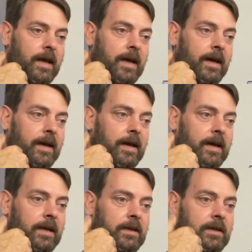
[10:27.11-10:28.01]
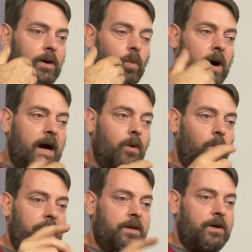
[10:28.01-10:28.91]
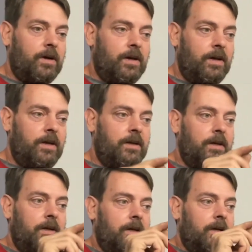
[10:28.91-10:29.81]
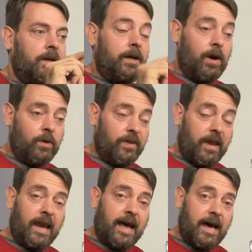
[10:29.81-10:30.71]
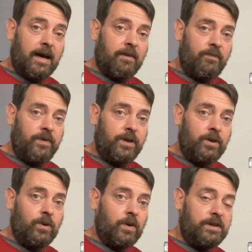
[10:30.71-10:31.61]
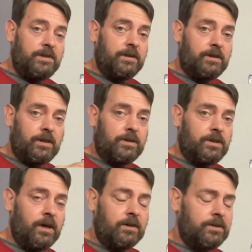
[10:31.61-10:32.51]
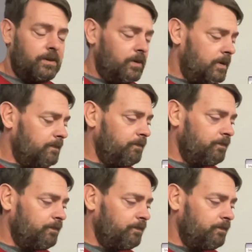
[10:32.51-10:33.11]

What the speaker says: And while we could go to the live view and sit there and talk to them,